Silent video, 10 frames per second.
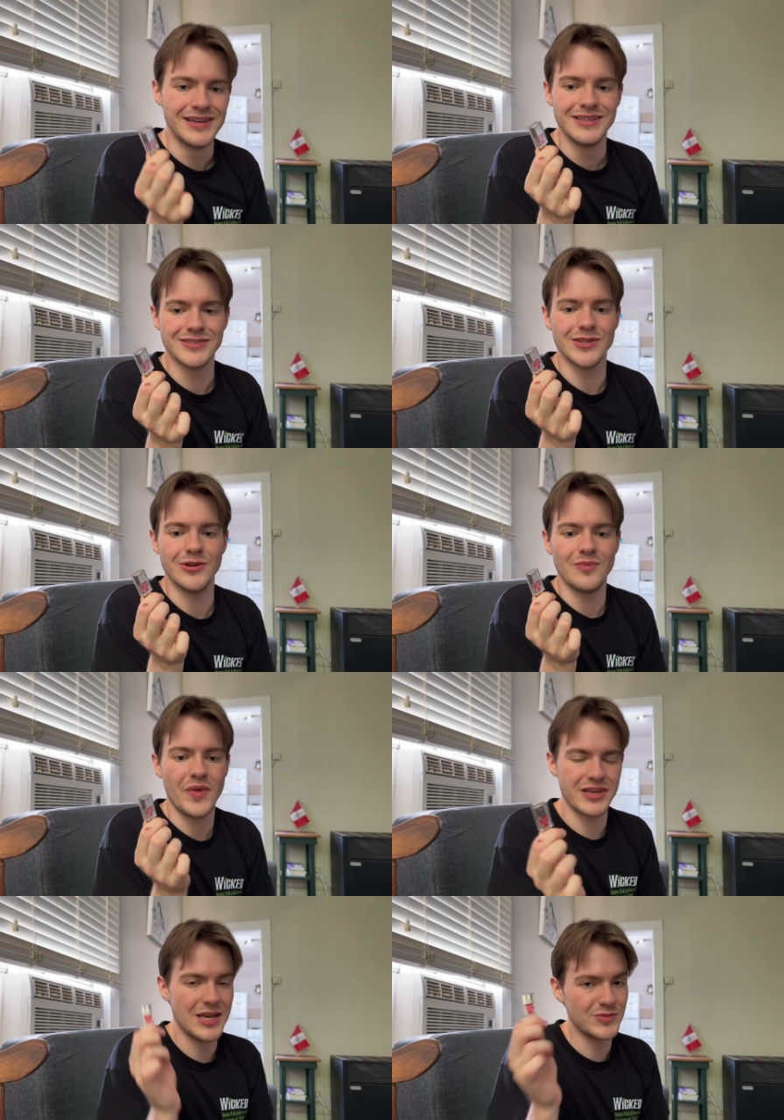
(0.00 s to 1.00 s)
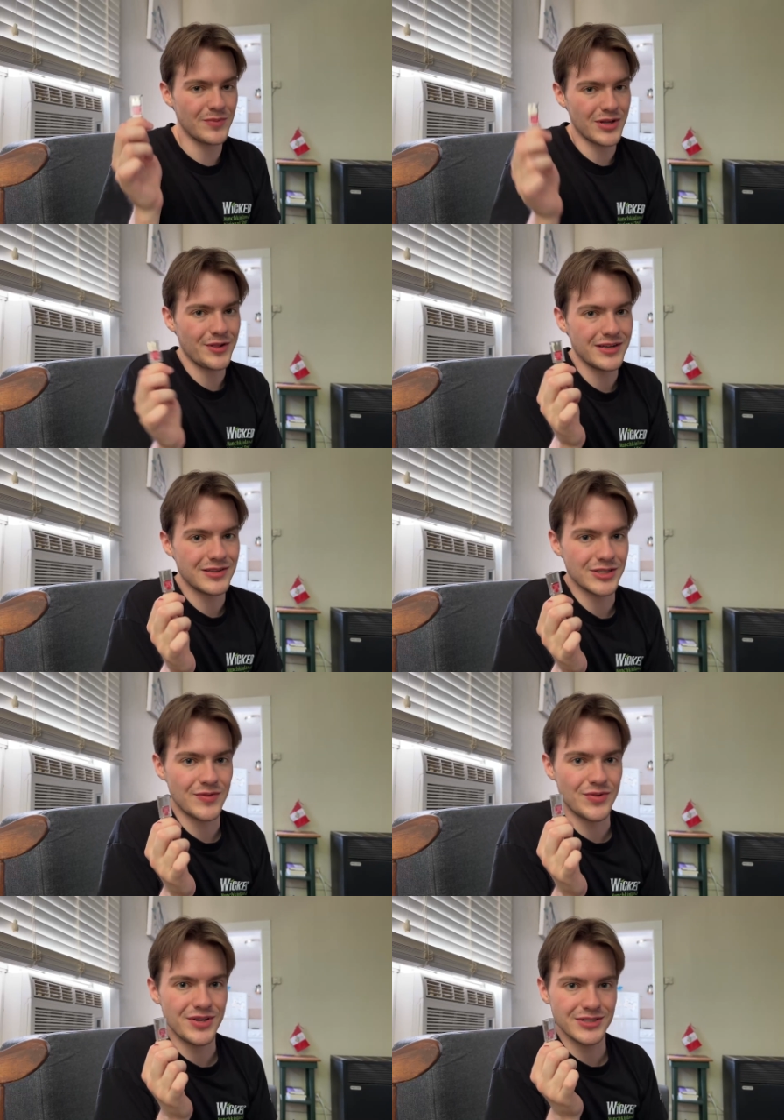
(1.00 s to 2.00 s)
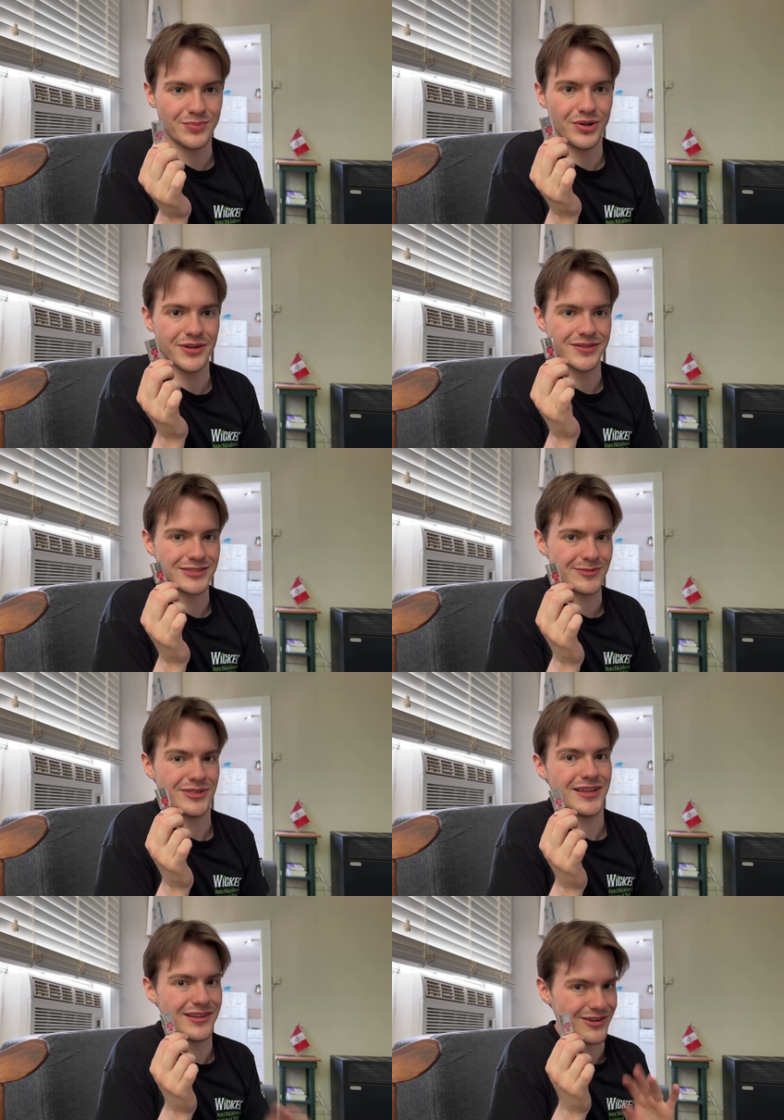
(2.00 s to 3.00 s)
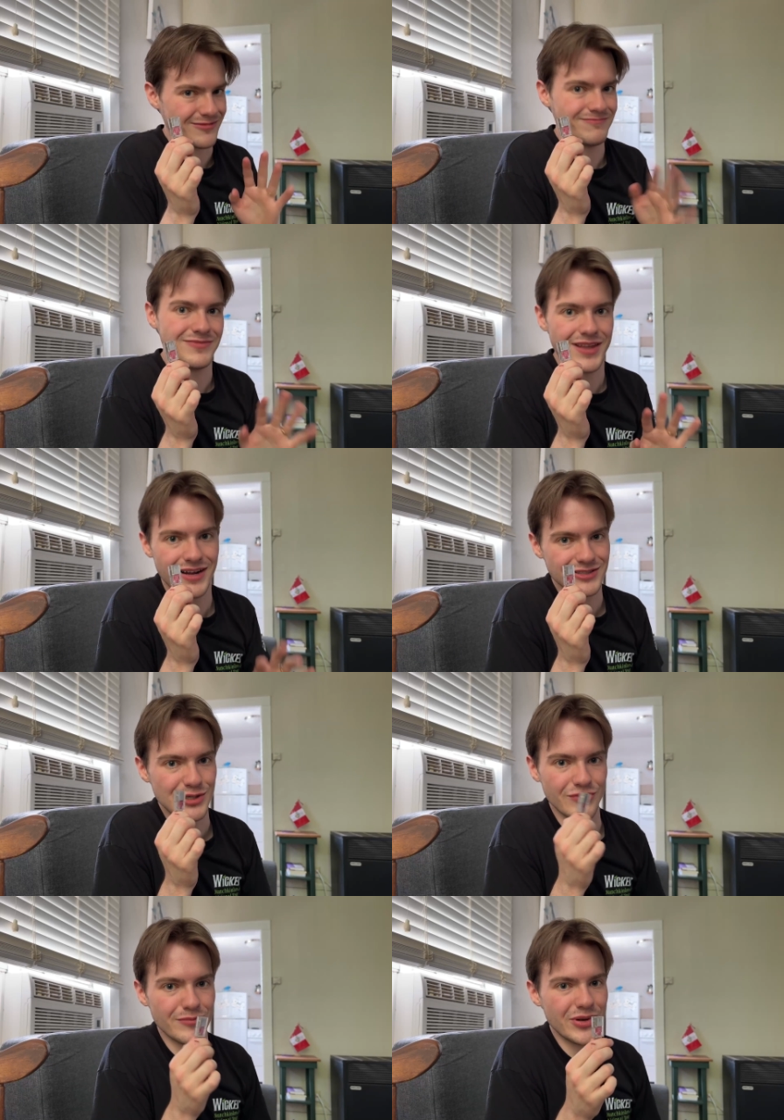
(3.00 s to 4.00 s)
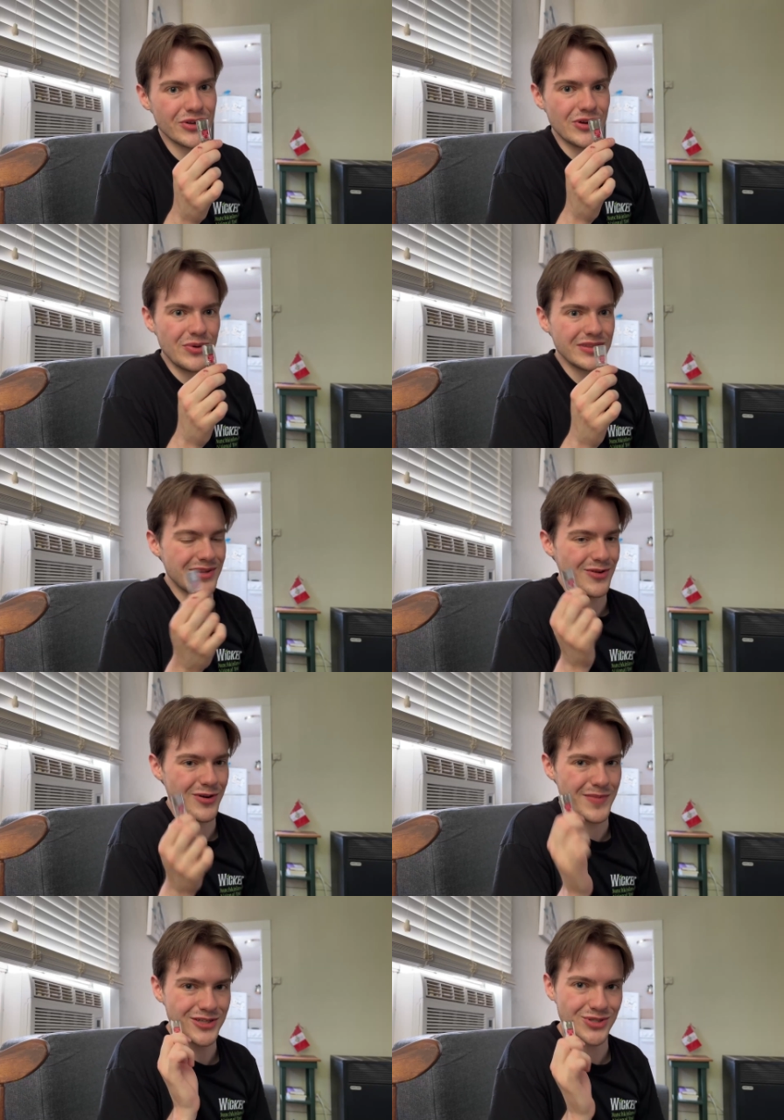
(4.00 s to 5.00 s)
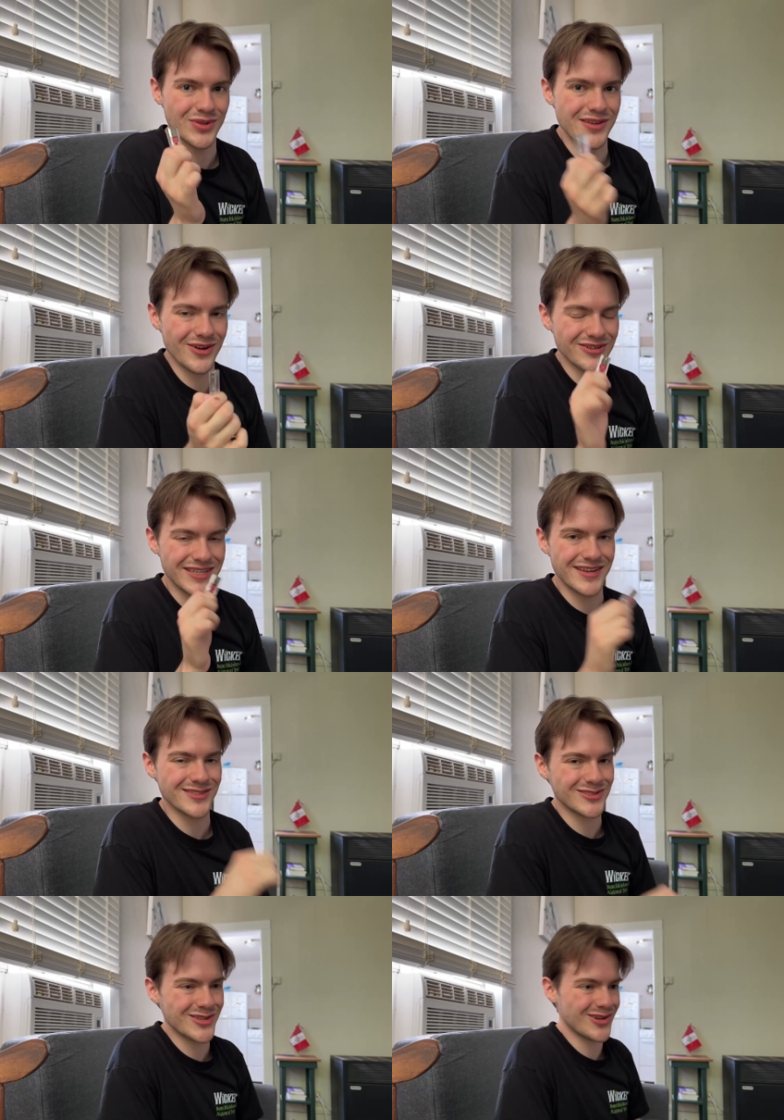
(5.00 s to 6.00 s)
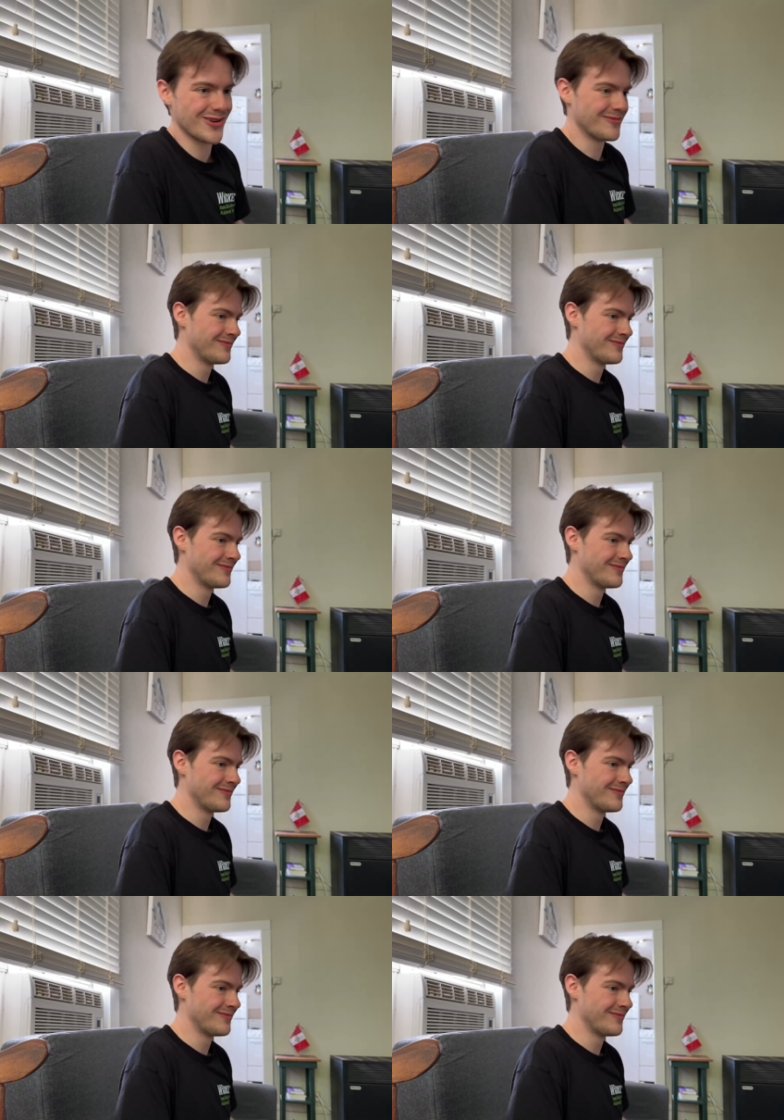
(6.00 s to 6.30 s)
So keep something like this if you need to plug into something that you're not too familiar with and you want to make sure that your data is secure.